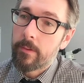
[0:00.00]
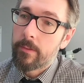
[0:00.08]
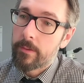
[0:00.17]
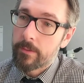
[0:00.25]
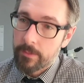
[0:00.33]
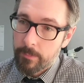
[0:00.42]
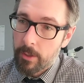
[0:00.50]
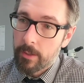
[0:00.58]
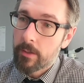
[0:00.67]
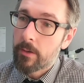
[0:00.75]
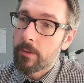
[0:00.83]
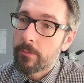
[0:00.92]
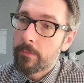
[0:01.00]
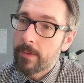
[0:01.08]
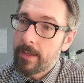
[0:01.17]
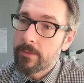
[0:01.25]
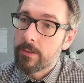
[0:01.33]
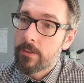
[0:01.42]
There's a product called
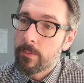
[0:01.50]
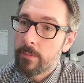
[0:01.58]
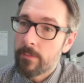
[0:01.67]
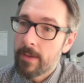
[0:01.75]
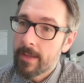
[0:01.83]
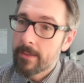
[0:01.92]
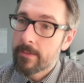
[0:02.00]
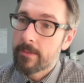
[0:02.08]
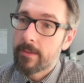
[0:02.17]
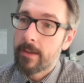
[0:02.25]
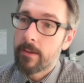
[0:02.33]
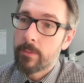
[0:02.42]
Phase 2 Advanced,